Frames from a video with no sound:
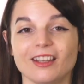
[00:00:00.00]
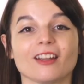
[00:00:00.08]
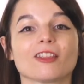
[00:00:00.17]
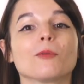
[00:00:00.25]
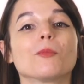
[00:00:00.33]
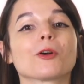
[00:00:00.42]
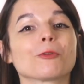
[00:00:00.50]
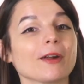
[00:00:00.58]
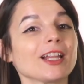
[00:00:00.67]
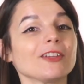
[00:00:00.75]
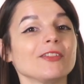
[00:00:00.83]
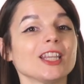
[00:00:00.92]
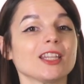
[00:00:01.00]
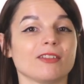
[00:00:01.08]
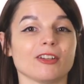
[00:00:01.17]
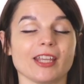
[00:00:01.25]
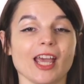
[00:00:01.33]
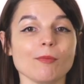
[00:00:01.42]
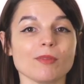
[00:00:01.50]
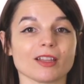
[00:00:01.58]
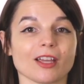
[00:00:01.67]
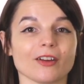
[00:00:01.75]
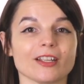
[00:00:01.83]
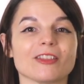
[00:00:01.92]
The more relevant the
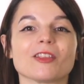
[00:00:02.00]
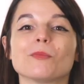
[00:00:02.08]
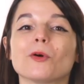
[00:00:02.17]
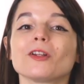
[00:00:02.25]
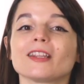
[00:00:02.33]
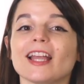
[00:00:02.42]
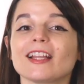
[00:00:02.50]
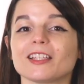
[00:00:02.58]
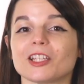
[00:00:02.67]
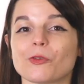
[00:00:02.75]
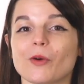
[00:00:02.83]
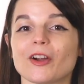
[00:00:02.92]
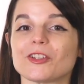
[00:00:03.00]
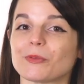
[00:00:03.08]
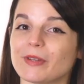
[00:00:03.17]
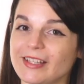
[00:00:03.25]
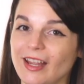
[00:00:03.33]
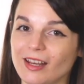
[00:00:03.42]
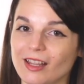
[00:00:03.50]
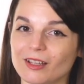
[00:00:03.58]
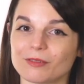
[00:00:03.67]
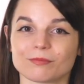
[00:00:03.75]
vocabulary, the more likely you are to retain it.